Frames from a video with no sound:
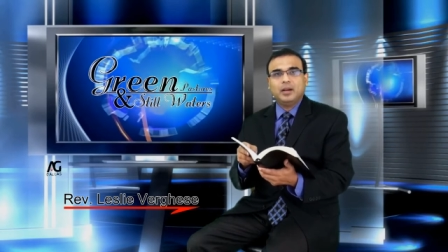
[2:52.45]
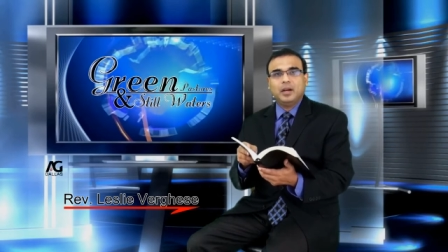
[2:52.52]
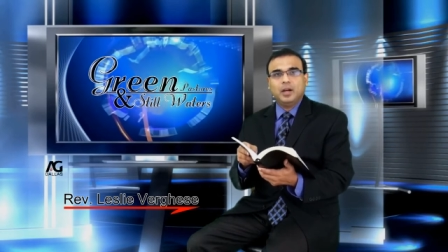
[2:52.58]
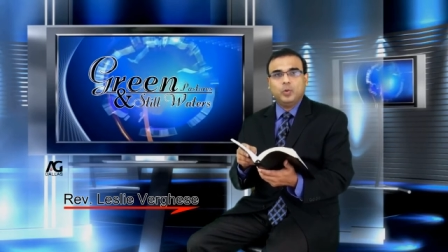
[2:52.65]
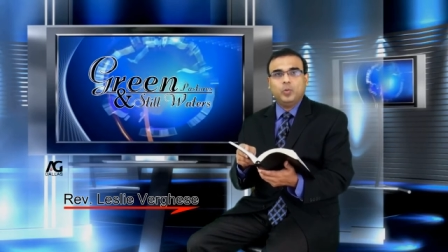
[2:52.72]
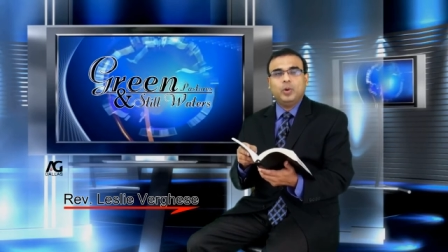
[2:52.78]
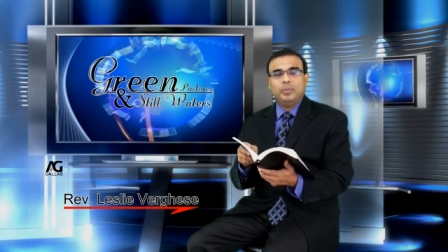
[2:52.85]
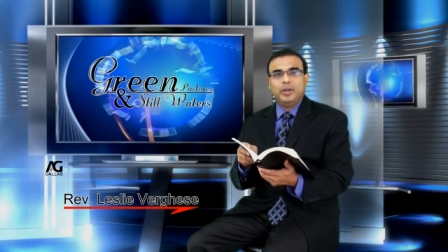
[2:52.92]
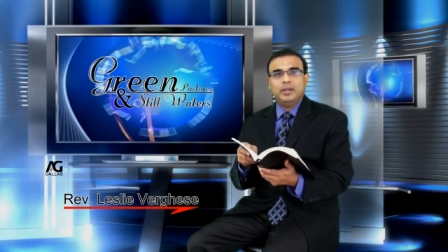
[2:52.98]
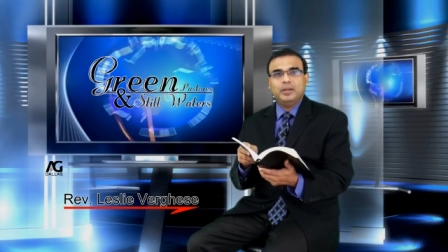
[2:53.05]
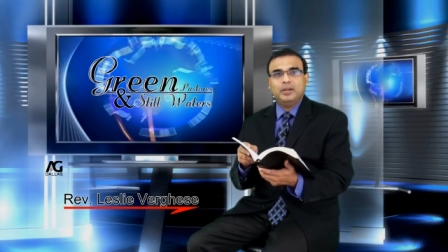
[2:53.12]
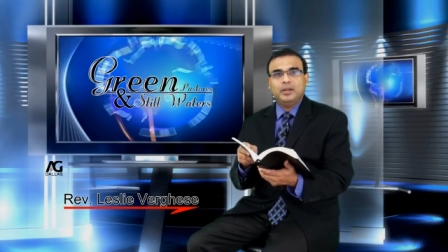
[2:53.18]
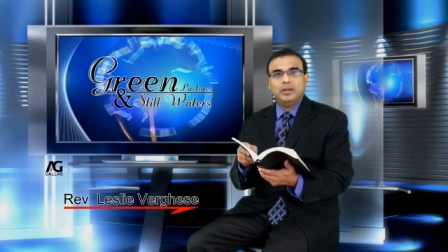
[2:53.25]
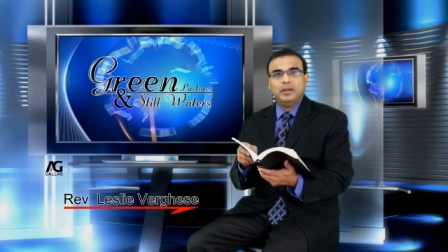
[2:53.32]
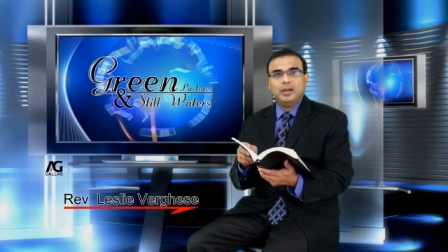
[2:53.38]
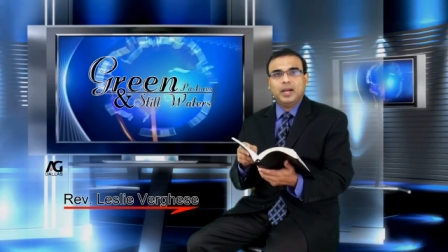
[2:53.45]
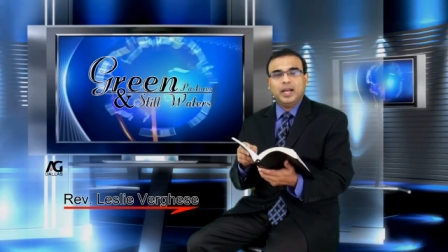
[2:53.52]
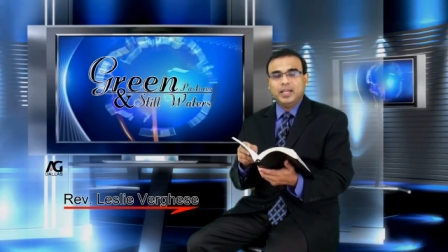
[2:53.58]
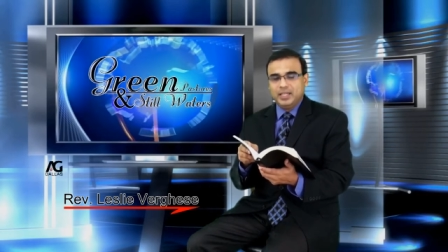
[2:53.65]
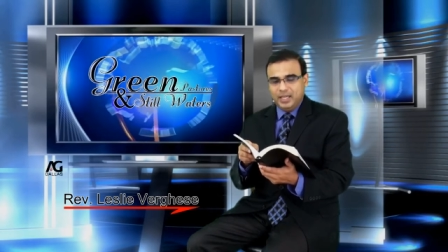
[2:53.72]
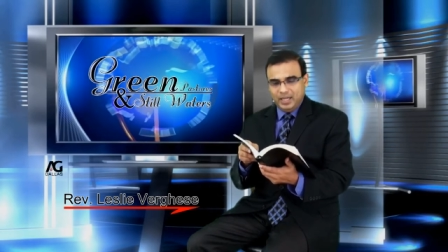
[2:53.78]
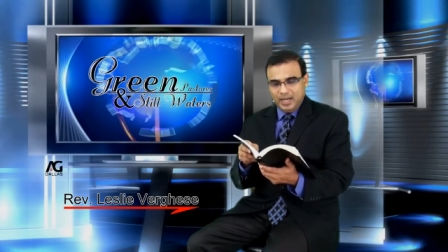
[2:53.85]
a woman
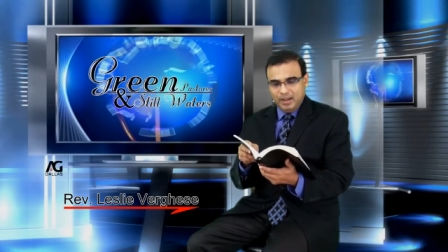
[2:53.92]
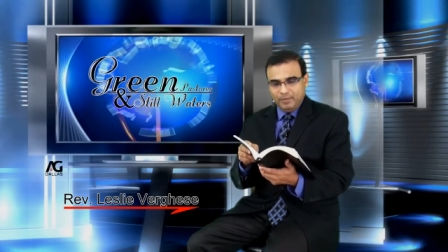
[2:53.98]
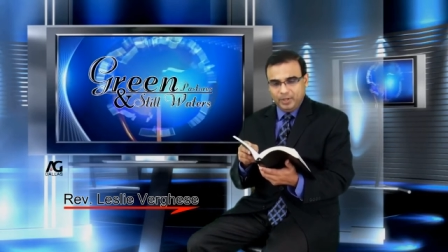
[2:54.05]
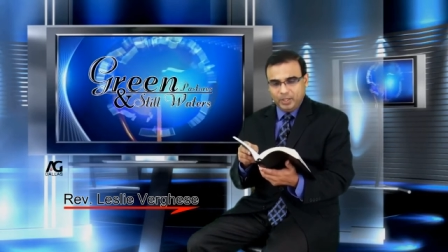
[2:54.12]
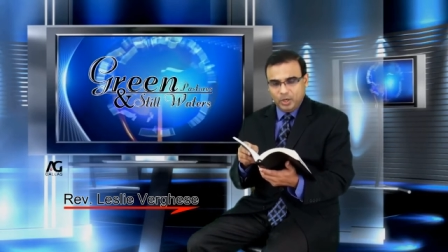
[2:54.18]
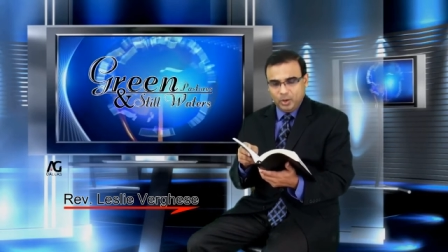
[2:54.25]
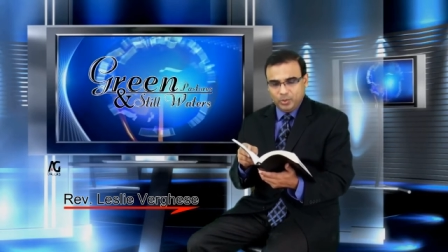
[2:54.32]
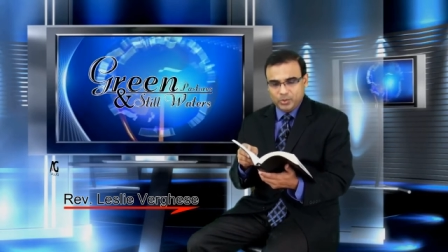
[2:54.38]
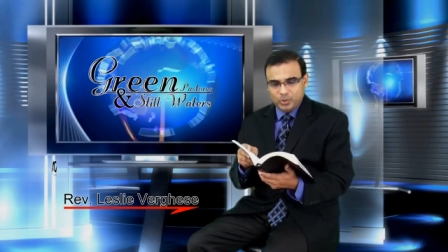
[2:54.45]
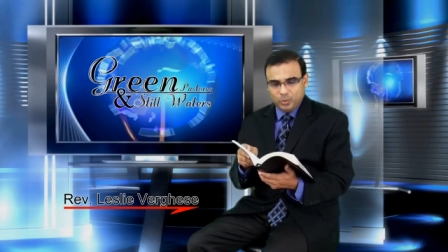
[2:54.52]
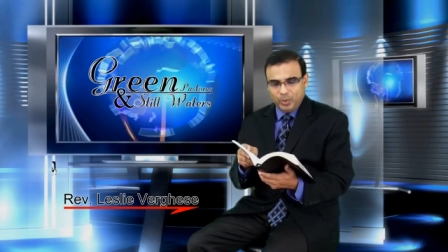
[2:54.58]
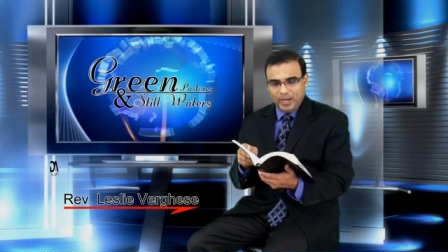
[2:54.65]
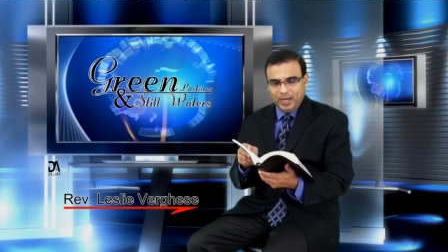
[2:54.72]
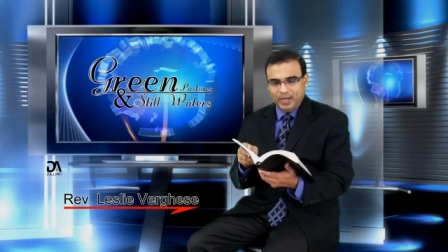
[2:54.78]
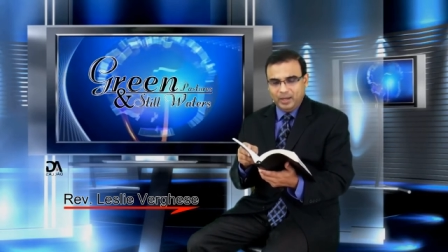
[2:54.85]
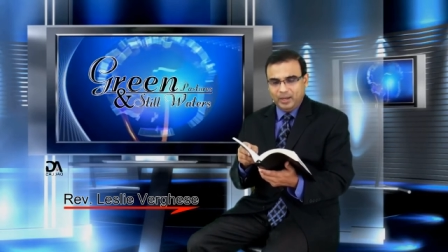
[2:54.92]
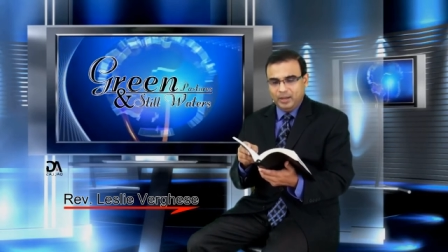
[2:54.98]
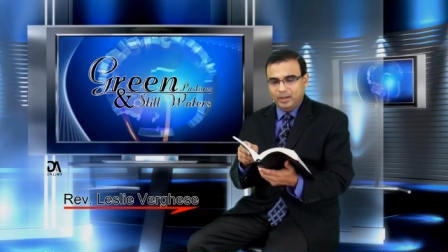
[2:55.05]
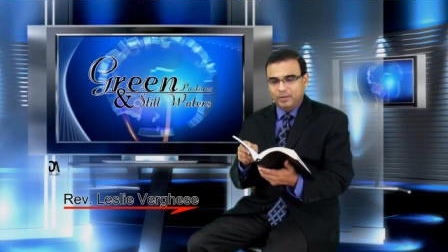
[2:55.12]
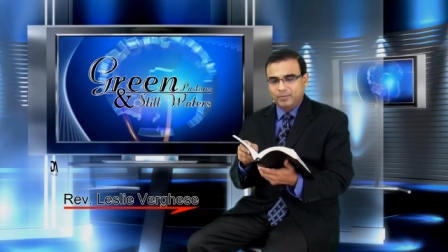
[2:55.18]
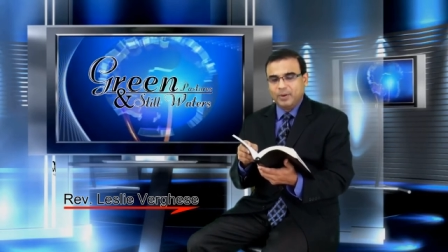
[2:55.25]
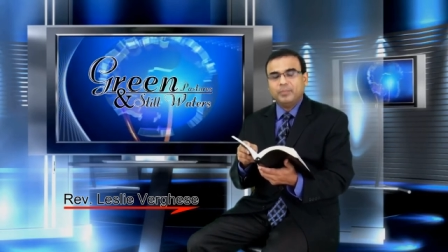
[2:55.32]
and he never goes away
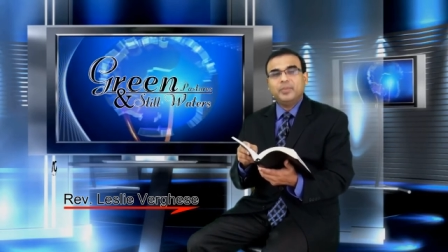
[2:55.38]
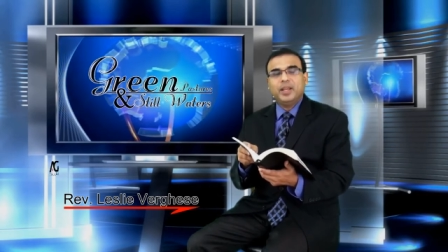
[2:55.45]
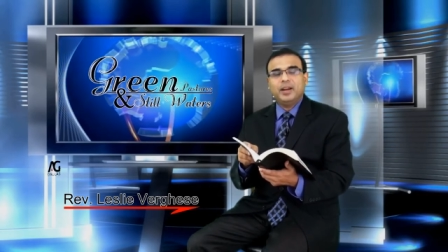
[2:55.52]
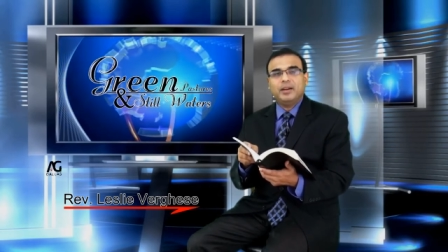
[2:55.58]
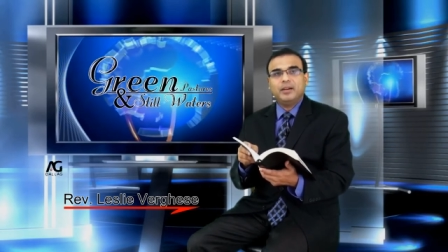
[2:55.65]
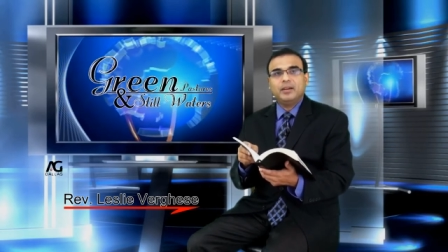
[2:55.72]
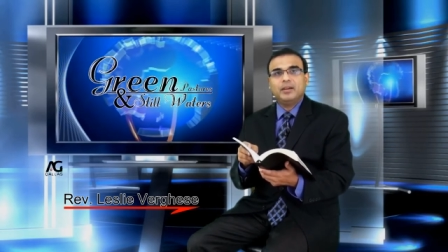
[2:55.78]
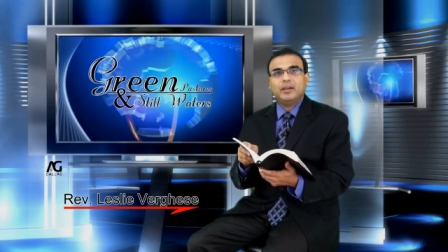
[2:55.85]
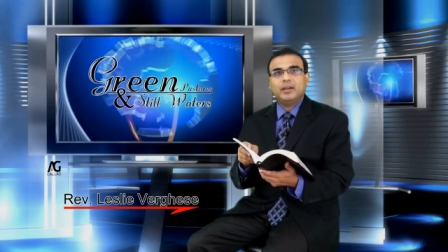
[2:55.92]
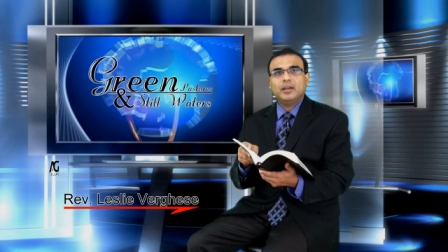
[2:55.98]
from there.